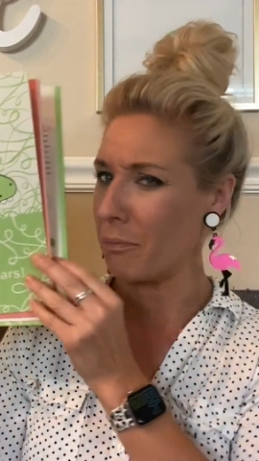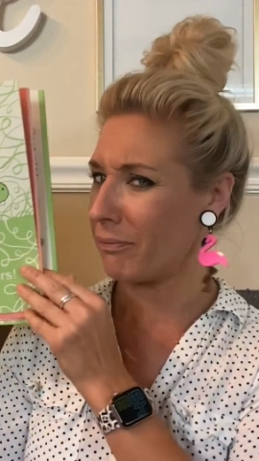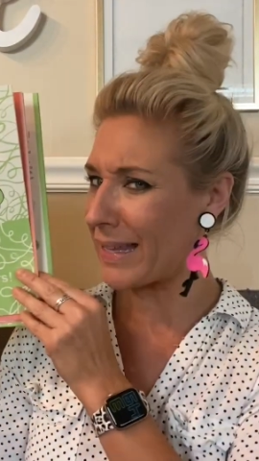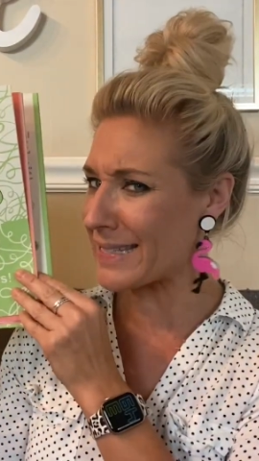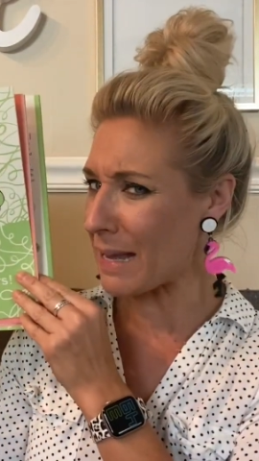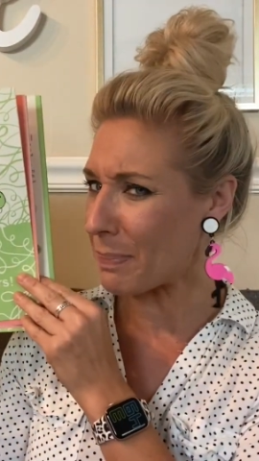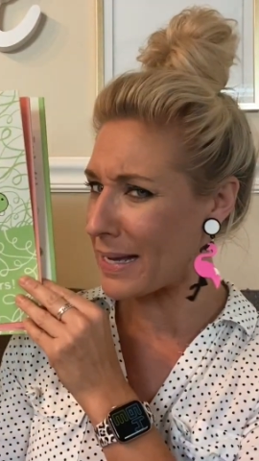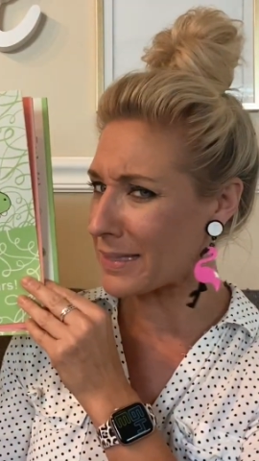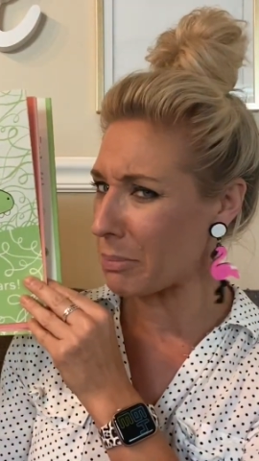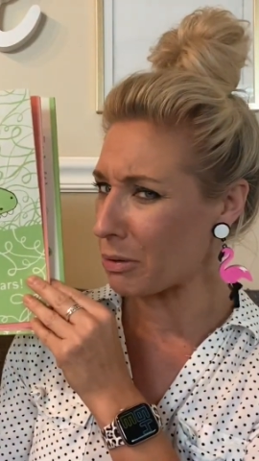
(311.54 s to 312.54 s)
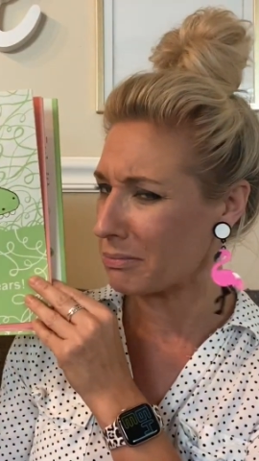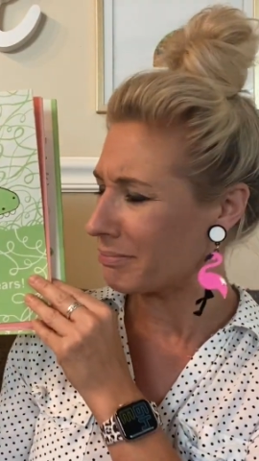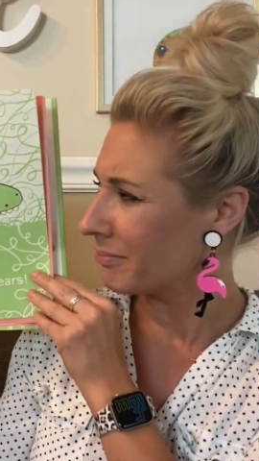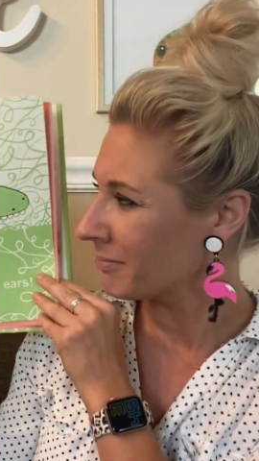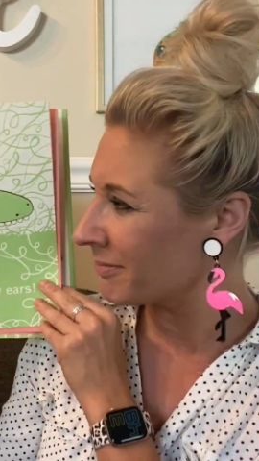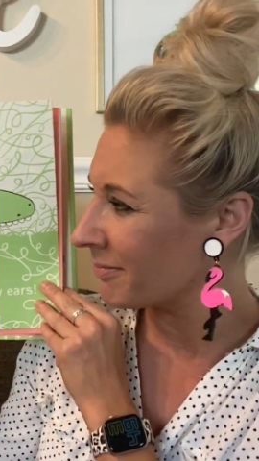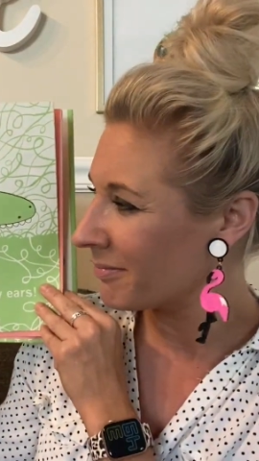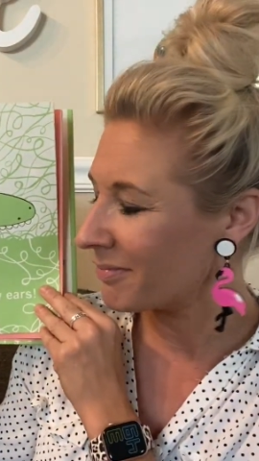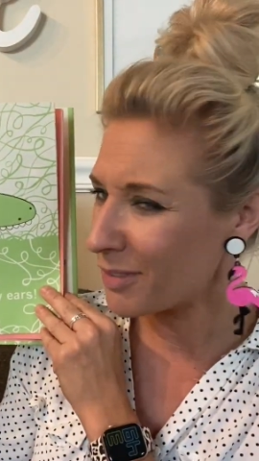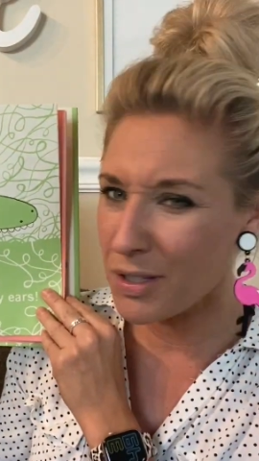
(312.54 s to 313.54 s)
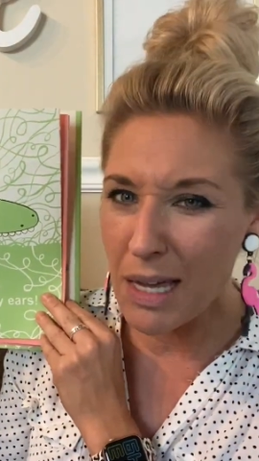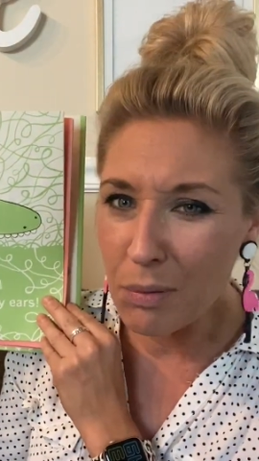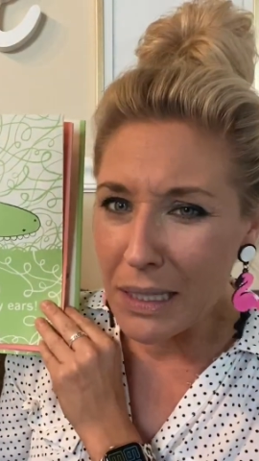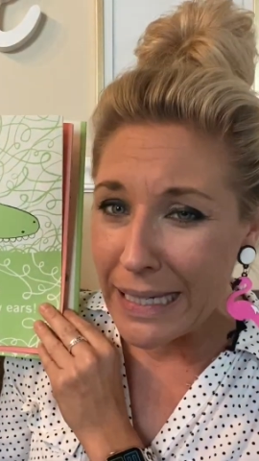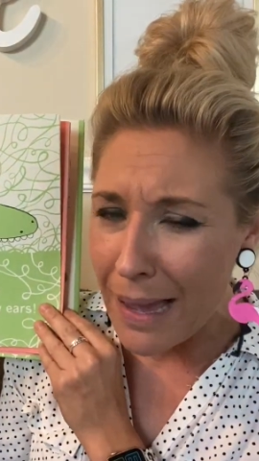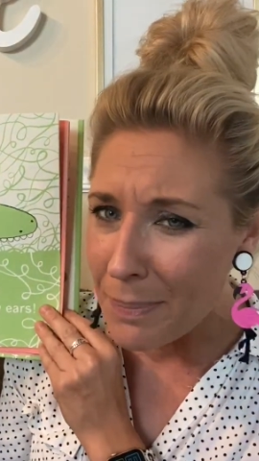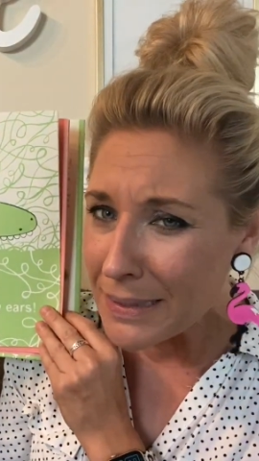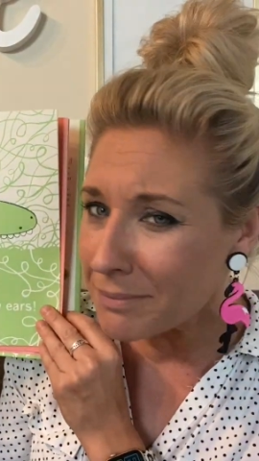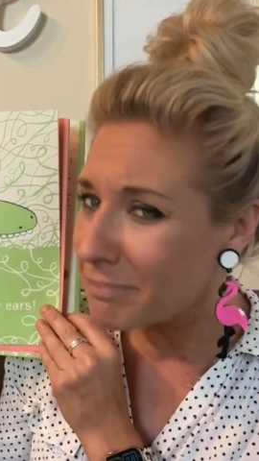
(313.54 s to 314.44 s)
That's not possible. Could that really happen?